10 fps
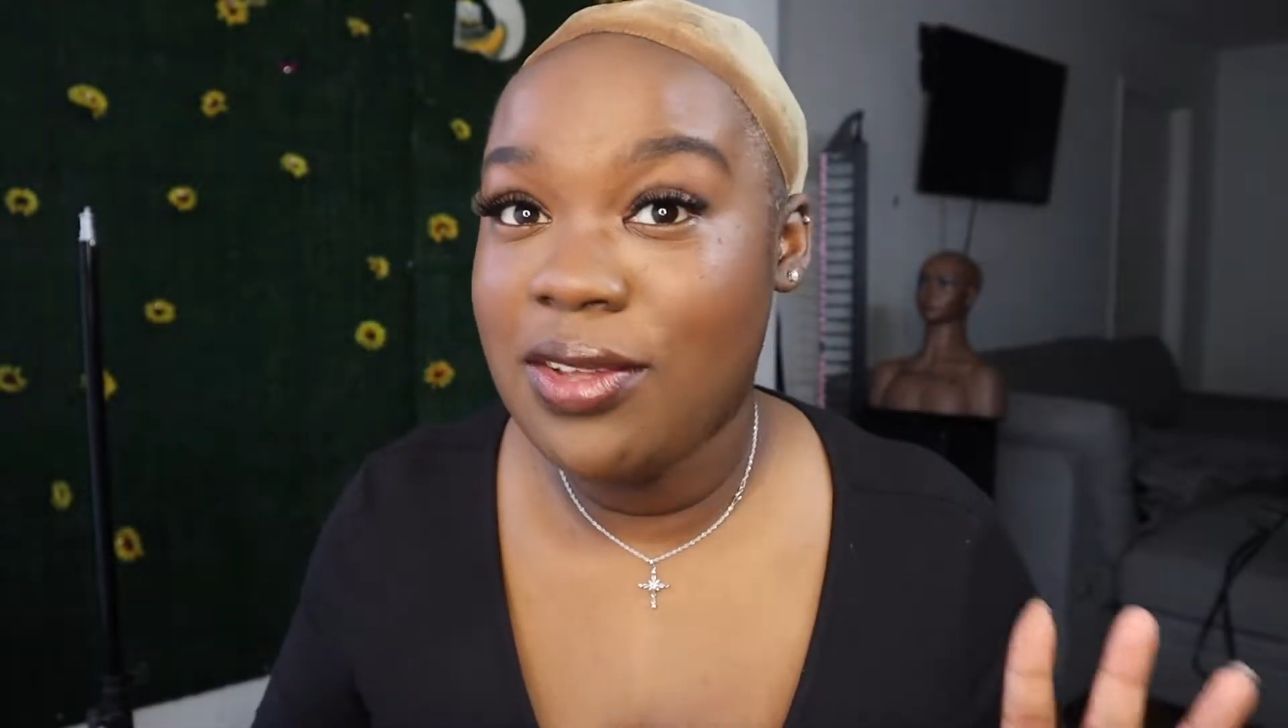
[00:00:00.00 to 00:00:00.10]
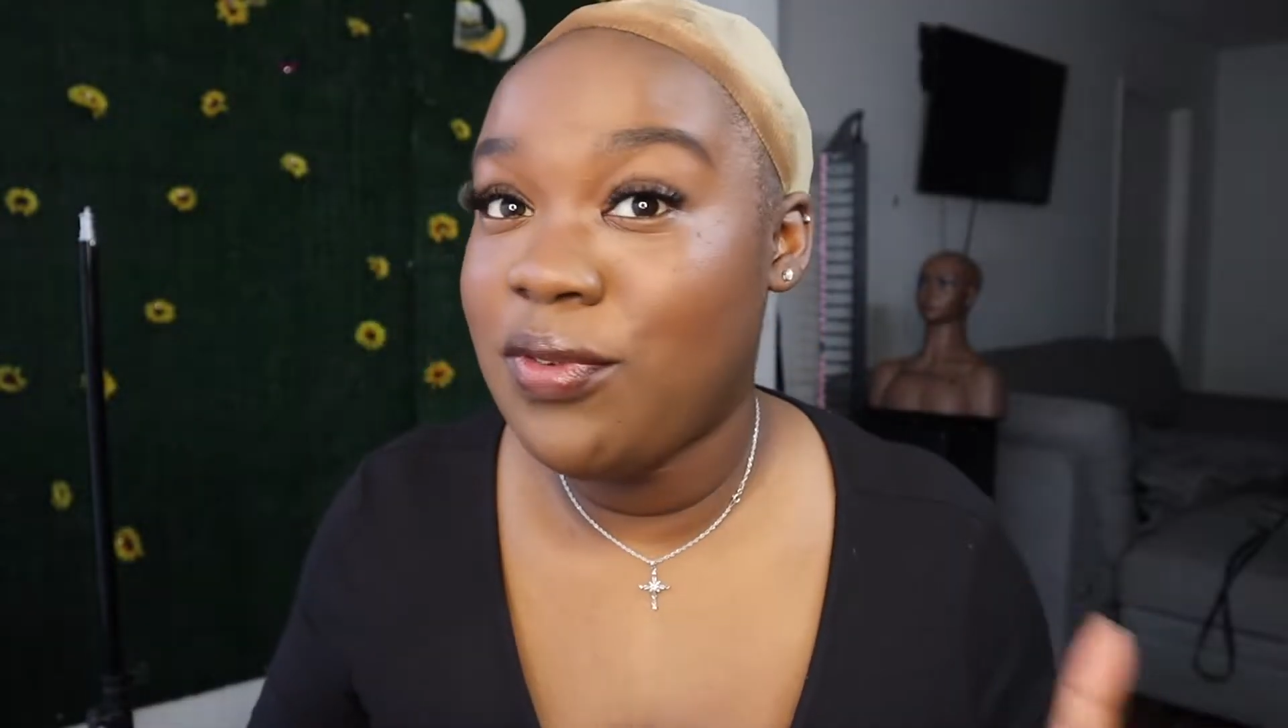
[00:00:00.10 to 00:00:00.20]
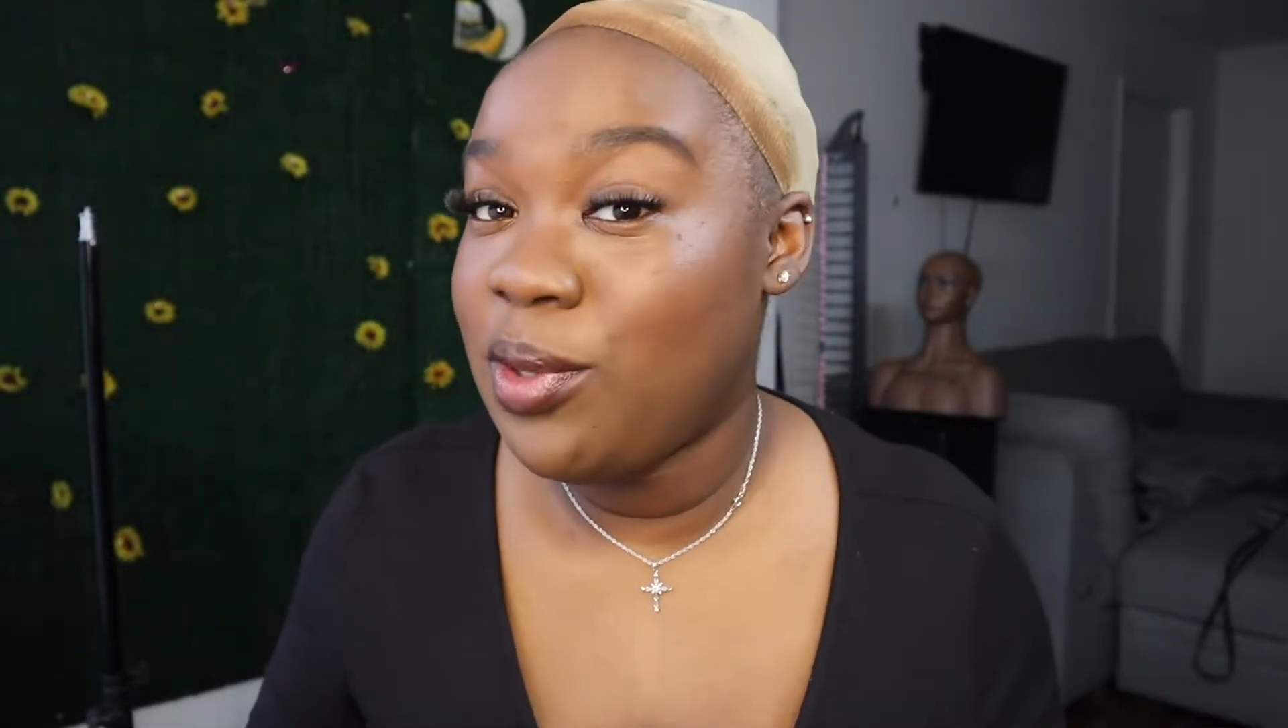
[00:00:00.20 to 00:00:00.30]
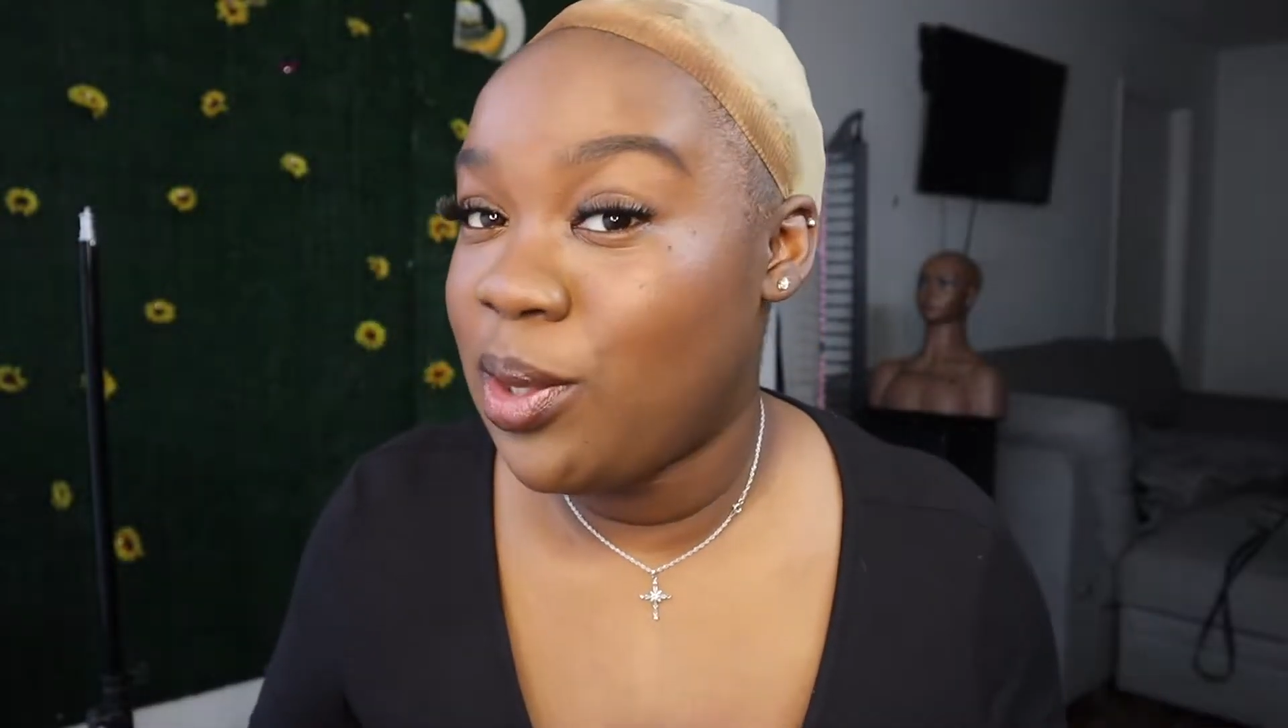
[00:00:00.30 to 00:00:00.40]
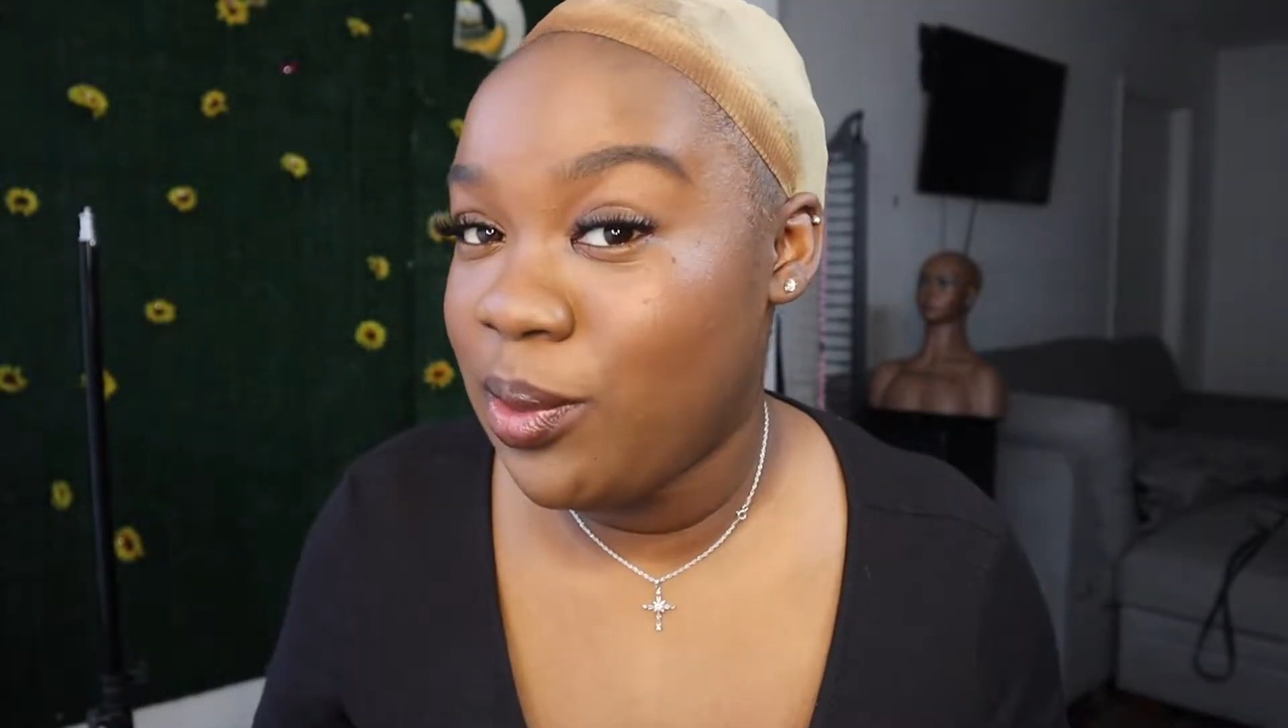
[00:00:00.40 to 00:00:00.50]
If
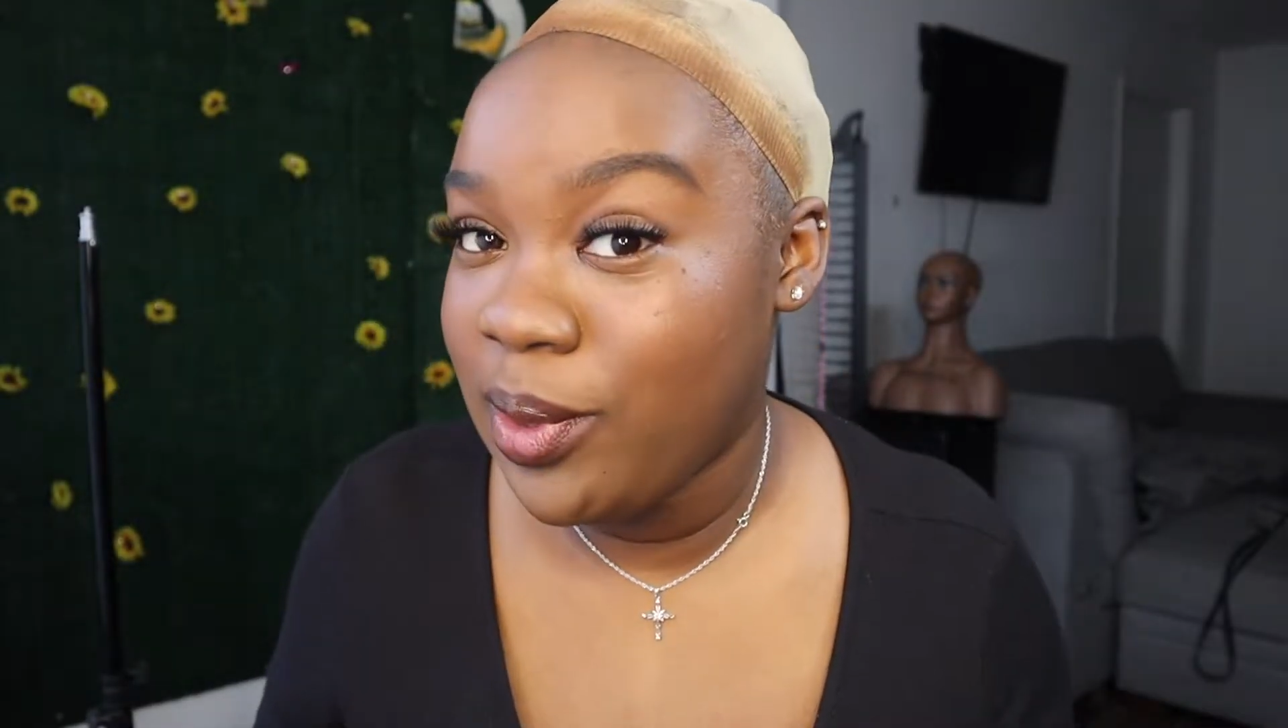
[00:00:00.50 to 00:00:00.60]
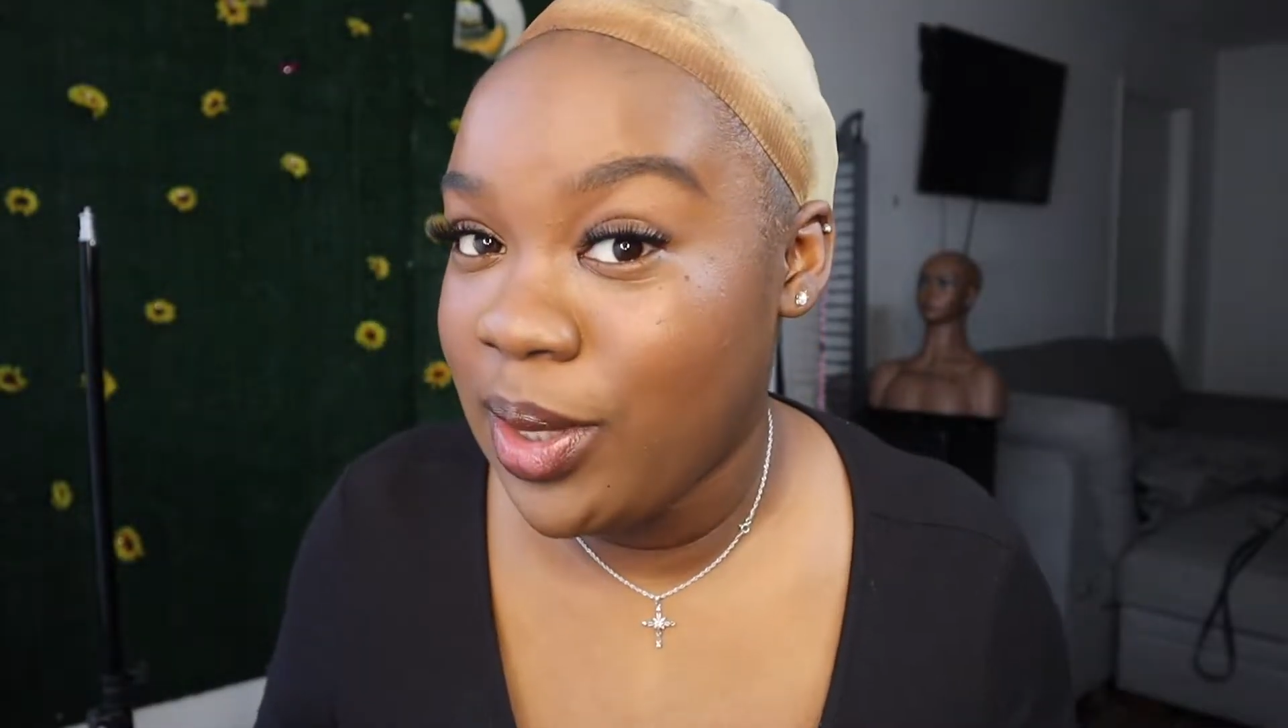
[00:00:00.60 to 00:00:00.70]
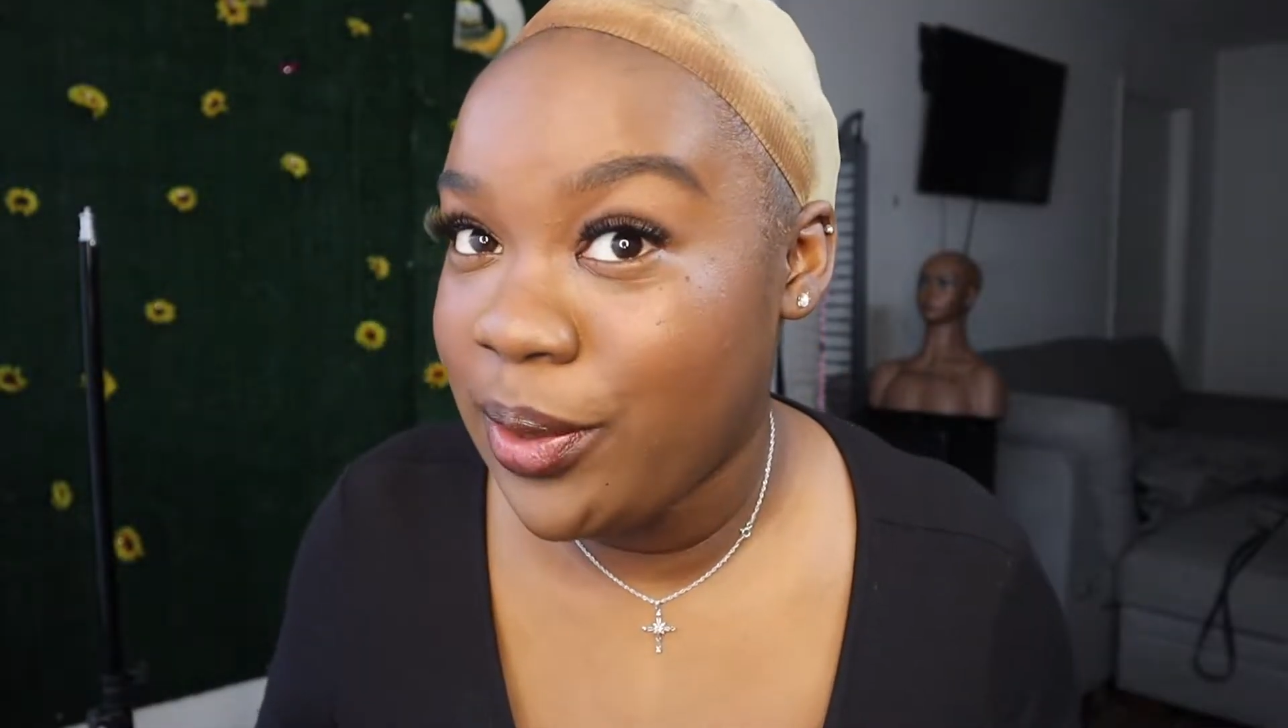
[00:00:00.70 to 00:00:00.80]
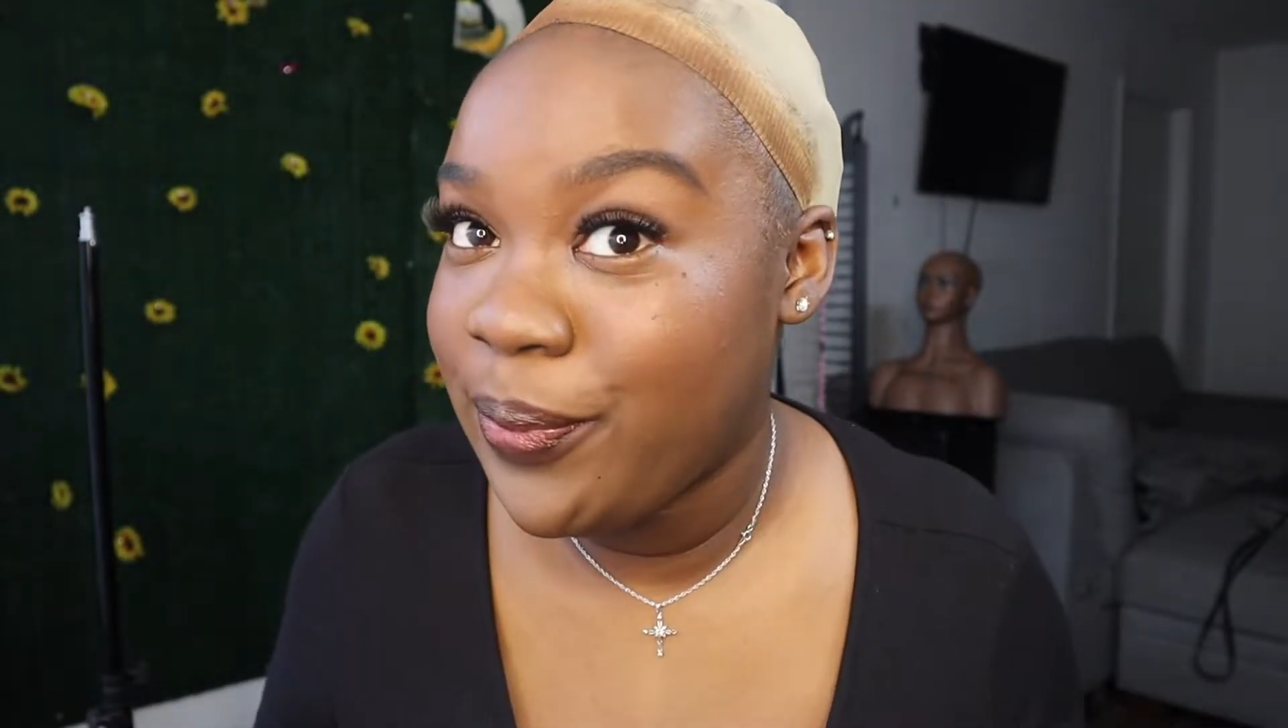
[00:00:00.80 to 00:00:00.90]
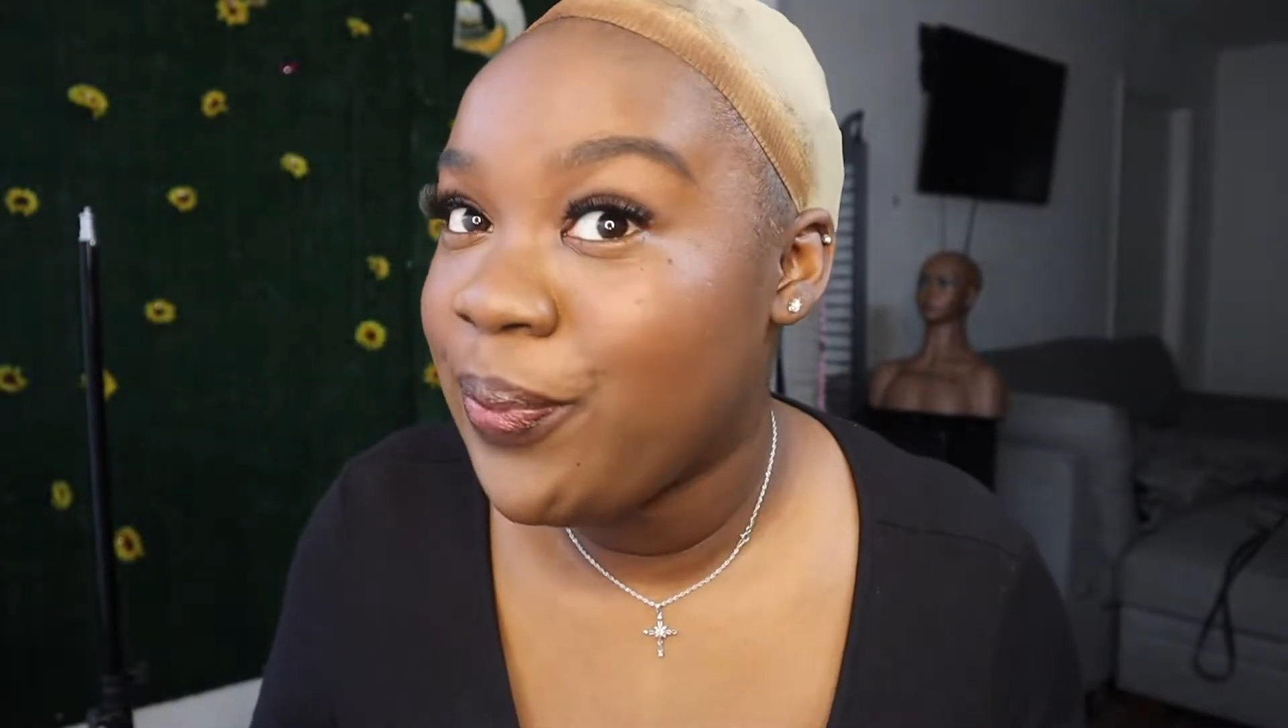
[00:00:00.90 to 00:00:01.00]
you know, you
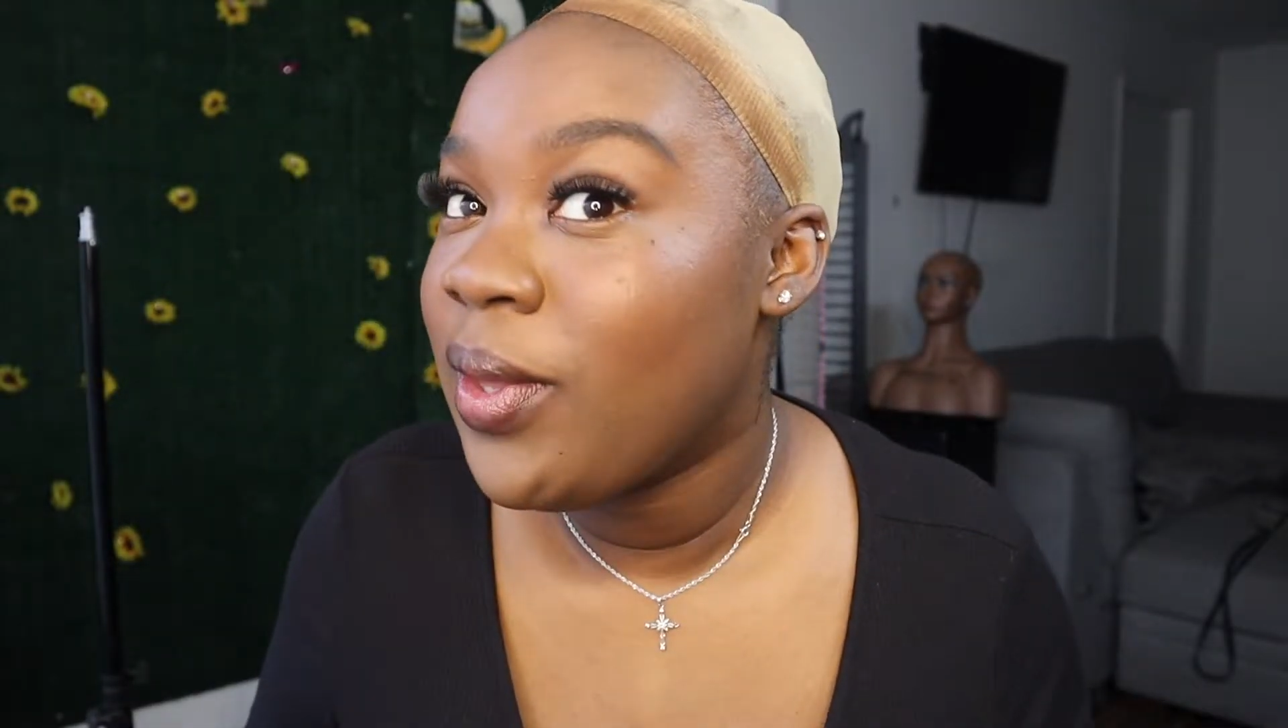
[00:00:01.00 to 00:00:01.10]
know.